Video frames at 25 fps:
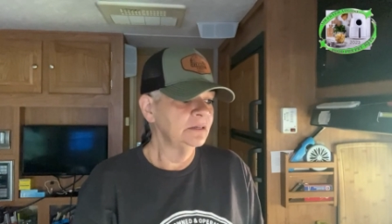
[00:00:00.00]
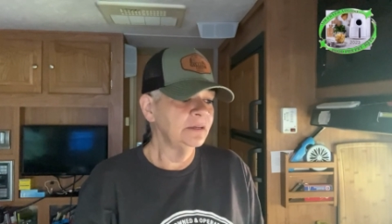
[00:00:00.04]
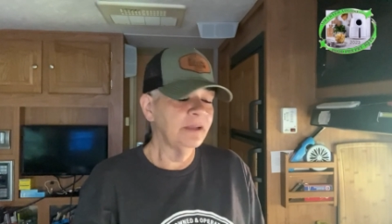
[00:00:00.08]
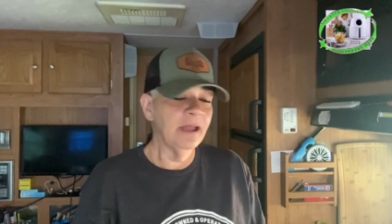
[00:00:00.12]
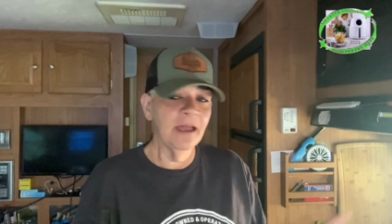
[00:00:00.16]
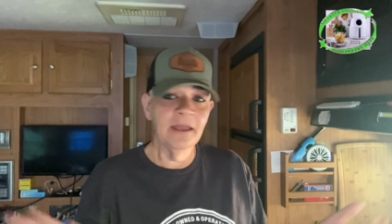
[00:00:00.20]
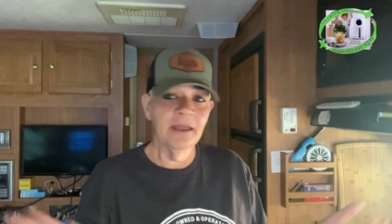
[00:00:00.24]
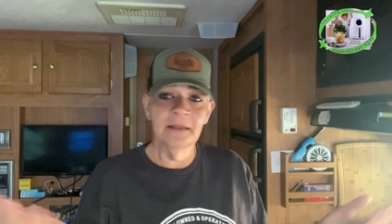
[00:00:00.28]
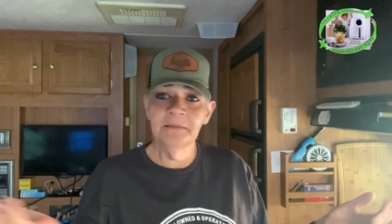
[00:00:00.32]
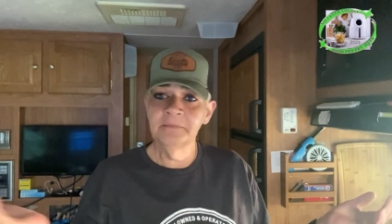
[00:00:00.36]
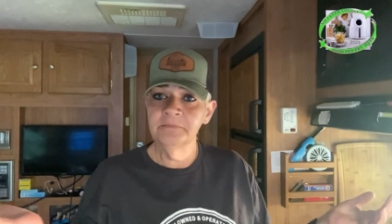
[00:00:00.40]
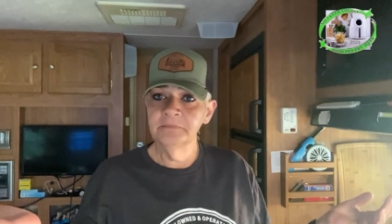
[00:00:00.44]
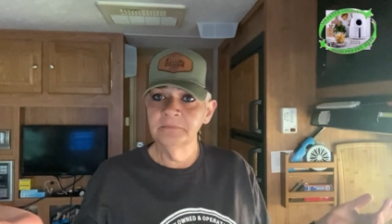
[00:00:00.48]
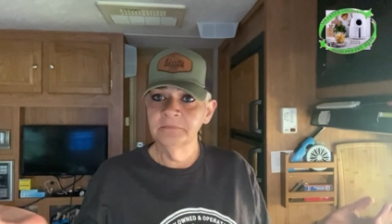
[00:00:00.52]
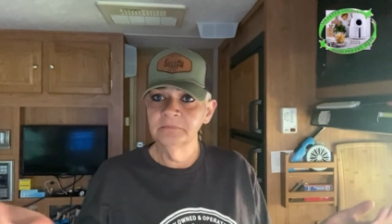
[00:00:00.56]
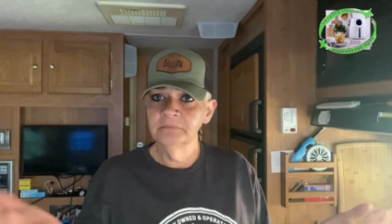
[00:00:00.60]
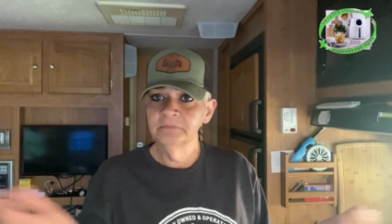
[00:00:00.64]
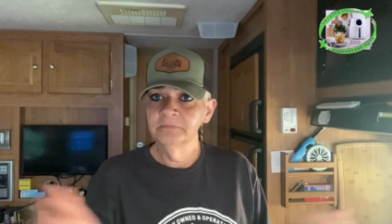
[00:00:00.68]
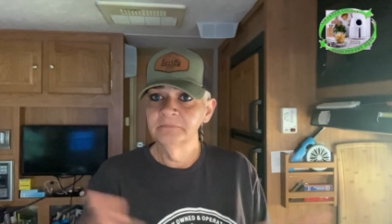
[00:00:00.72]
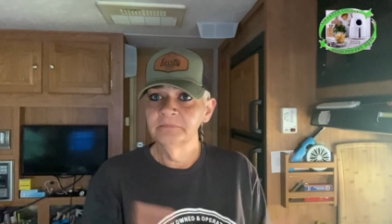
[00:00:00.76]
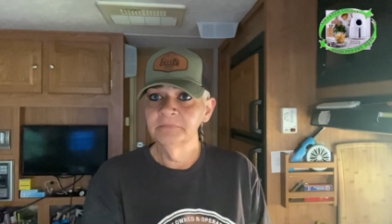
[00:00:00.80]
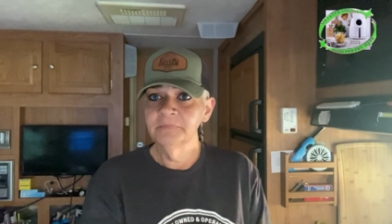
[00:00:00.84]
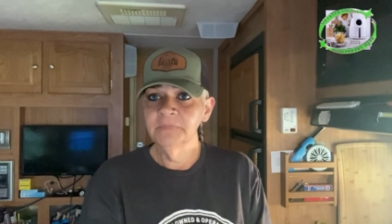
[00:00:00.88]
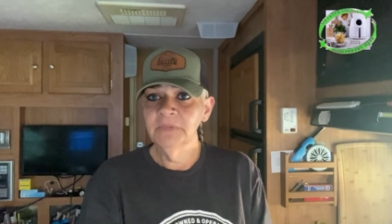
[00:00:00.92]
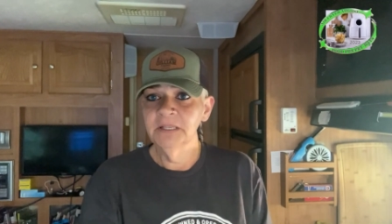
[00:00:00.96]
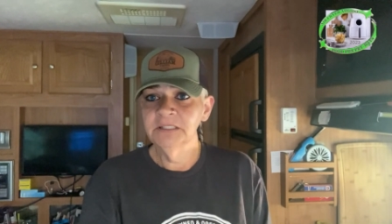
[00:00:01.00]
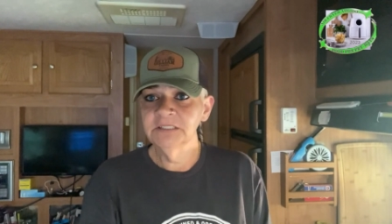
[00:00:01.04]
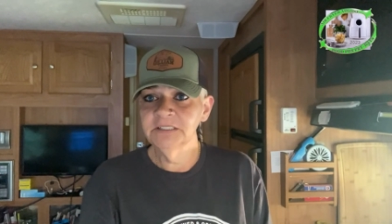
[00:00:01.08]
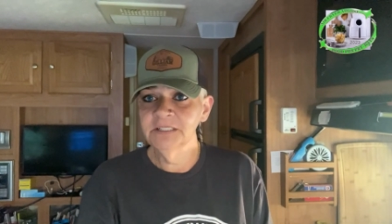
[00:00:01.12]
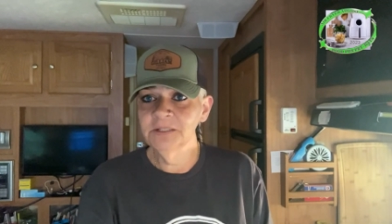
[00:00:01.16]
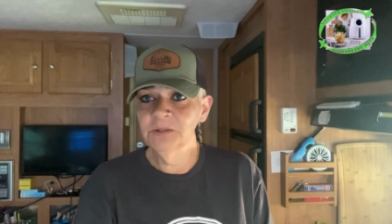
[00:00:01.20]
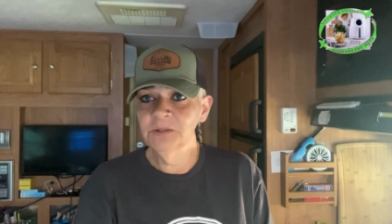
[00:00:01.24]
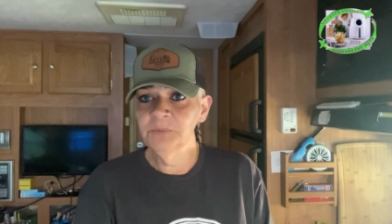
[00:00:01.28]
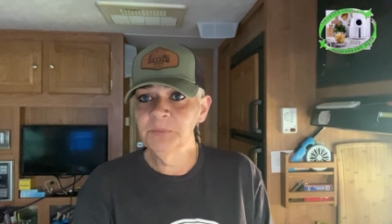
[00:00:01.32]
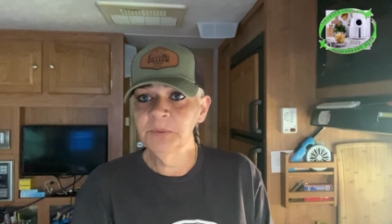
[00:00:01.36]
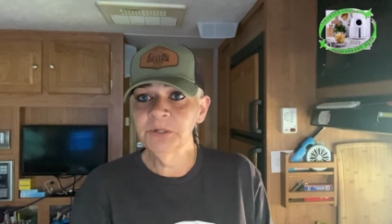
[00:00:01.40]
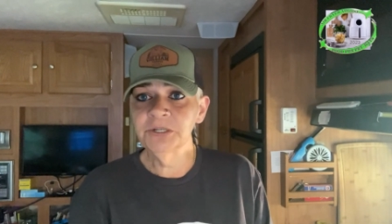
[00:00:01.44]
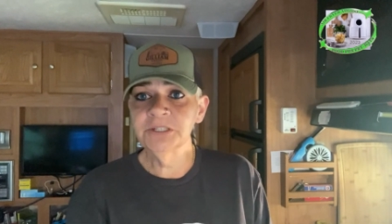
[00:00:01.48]
okay
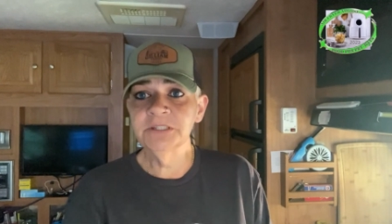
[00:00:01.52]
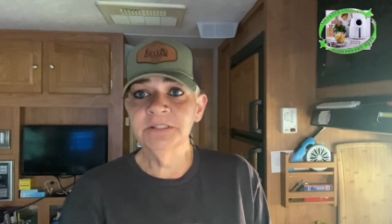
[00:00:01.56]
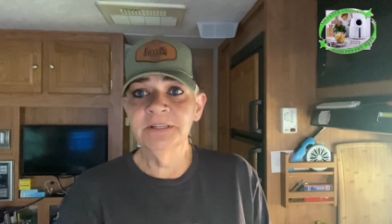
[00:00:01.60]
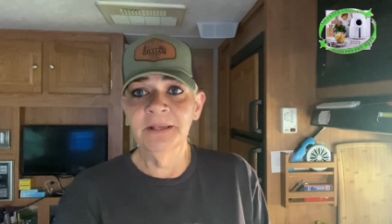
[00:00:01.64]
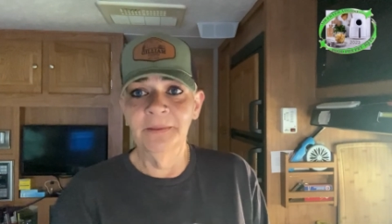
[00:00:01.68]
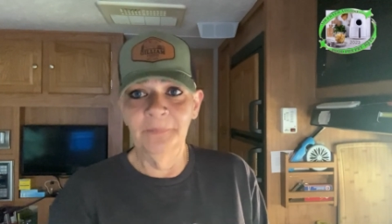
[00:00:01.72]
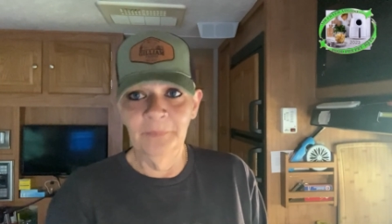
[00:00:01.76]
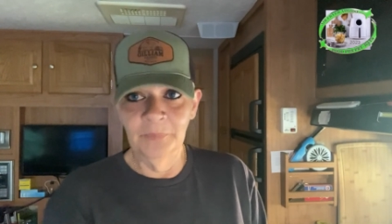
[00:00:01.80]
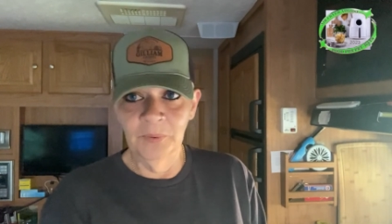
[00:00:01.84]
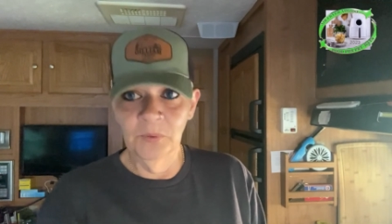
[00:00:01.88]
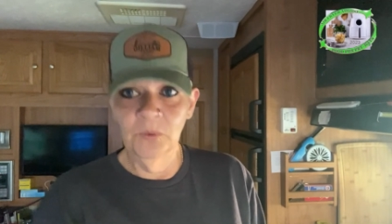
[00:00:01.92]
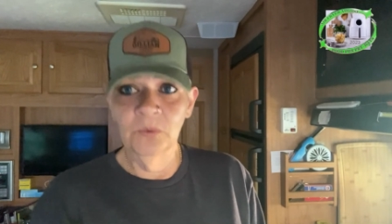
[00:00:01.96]
super simple